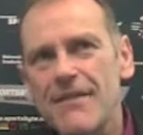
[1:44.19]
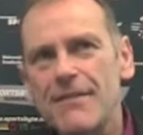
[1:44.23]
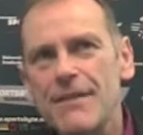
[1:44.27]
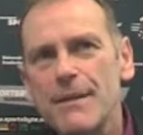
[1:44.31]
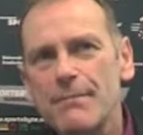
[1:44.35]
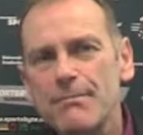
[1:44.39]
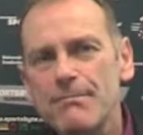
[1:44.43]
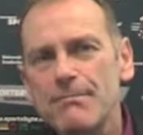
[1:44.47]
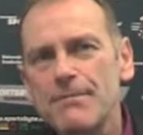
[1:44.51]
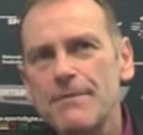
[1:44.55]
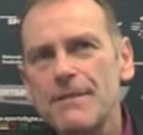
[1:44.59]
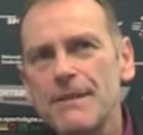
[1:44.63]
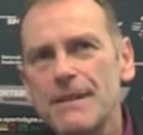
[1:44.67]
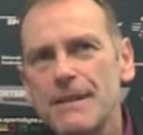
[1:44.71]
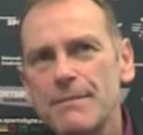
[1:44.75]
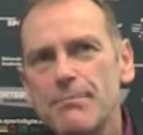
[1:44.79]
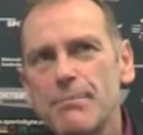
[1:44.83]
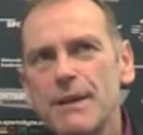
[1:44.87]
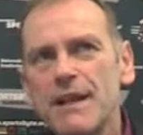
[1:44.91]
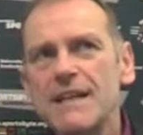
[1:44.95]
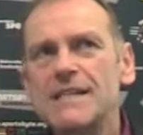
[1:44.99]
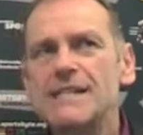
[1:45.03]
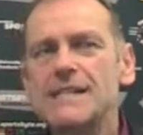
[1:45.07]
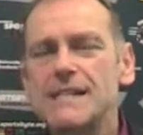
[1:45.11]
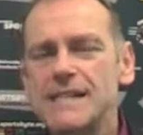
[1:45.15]
the
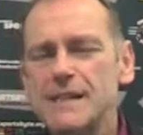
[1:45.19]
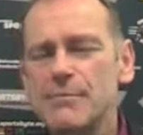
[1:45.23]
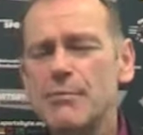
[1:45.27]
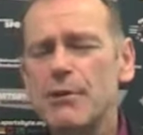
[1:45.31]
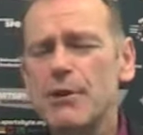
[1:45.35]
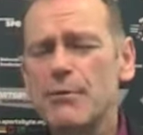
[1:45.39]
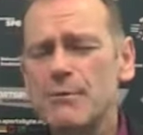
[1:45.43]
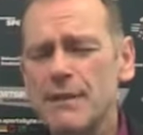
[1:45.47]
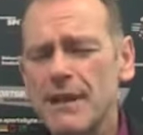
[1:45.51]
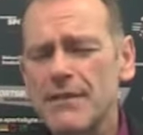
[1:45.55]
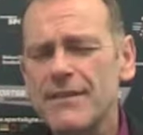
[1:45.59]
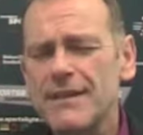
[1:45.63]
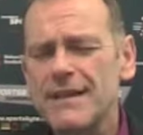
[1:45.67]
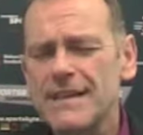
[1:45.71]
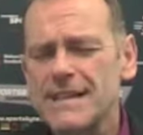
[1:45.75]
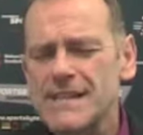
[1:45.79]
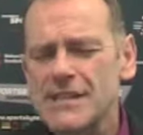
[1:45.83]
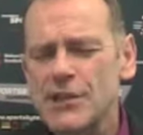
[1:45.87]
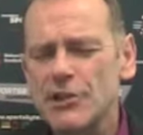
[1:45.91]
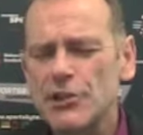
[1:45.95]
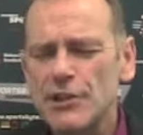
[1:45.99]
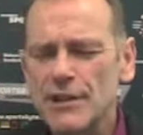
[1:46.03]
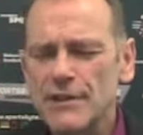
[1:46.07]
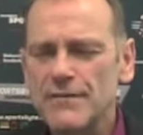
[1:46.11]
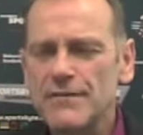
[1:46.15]
biggest disappointment I think is
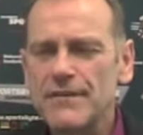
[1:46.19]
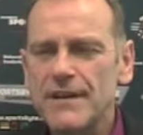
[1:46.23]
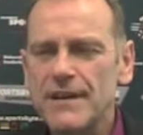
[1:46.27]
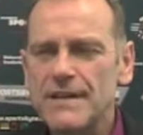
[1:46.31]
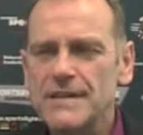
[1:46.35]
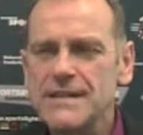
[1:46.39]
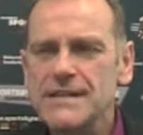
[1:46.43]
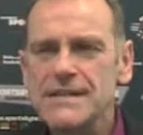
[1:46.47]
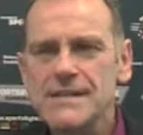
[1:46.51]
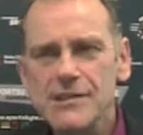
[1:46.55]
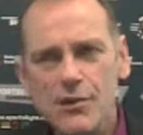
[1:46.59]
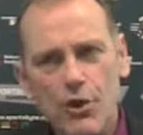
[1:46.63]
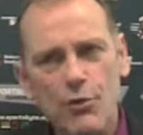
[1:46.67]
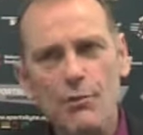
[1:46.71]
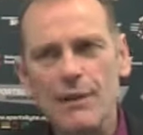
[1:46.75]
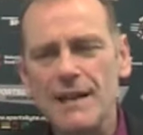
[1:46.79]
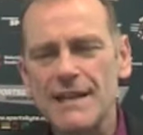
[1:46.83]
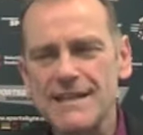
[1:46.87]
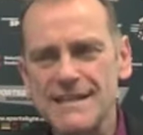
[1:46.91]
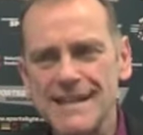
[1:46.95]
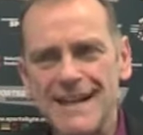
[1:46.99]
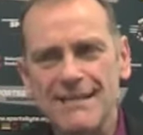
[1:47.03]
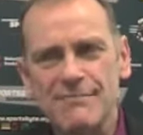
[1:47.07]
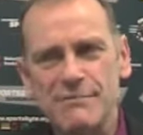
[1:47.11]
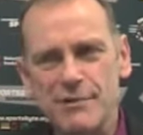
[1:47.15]
Sunderland fans so many
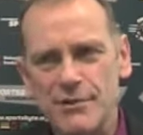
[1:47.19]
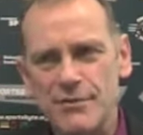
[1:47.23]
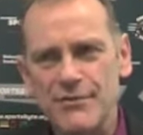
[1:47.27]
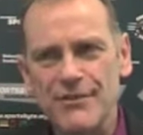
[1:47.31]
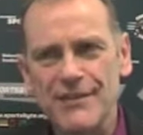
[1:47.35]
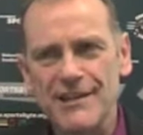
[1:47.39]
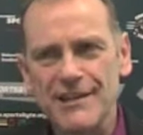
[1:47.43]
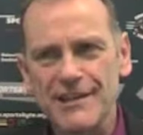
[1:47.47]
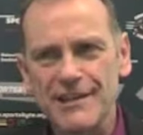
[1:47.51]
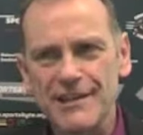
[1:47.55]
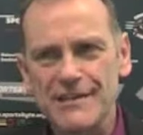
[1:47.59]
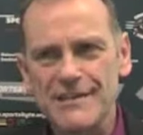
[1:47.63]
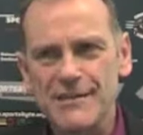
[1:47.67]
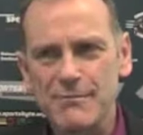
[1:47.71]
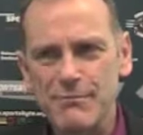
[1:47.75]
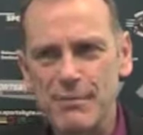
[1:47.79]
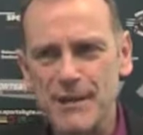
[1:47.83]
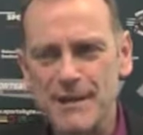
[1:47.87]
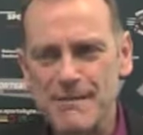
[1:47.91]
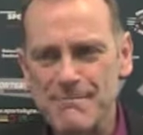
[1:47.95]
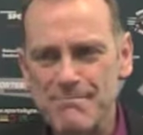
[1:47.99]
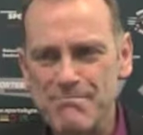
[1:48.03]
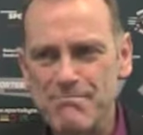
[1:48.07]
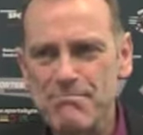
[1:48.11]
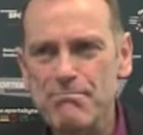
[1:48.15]
times over the years have
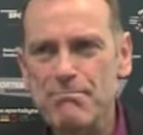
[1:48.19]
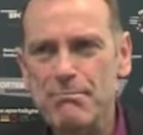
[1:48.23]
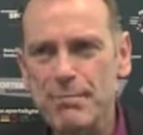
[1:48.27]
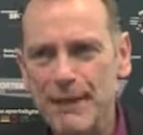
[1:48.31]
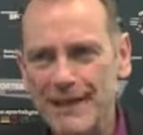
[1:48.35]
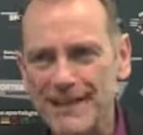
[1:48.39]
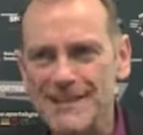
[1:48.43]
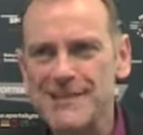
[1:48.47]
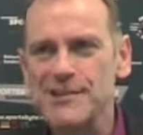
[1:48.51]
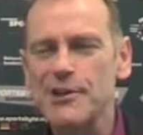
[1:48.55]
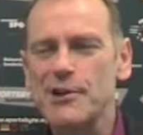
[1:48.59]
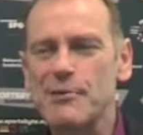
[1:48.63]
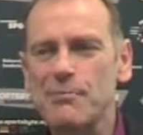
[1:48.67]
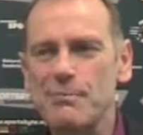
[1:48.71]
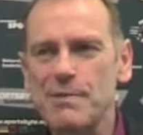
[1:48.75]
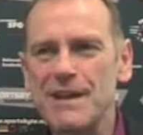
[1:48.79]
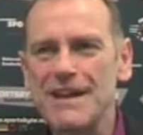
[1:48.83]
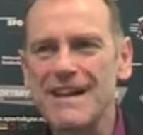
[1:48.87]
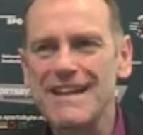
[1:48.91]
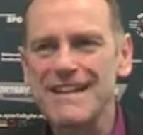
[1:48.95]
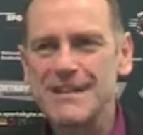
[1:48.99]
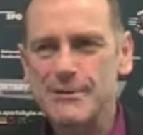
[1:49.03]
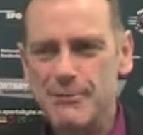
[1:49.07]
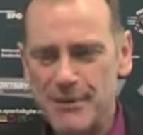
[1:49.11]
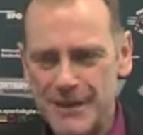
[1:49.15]
been built
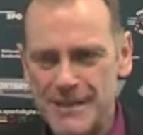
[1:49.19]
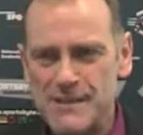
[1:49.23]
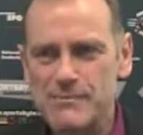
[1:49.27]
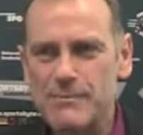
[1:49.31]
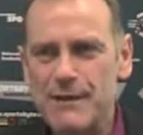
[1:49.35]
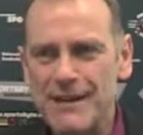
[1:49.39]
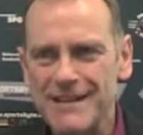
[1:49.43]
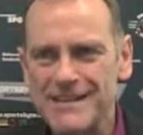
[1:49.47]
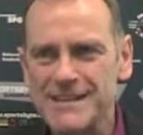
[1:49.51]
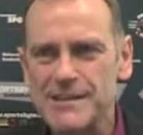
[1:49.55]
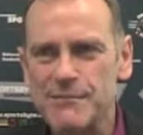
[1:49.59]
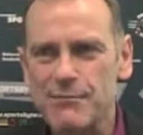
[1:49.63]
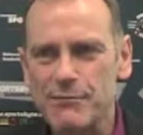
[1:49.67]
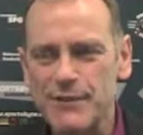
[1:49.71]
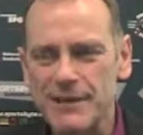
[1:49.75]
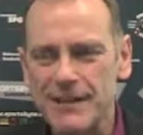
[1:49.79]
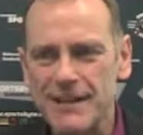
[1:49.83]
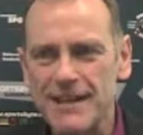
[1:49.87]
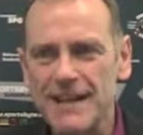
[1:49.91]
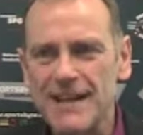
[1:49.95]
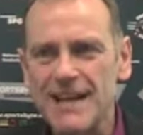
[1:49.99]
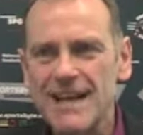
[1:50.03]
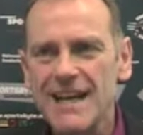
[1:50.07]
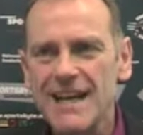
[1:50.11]
up to expect something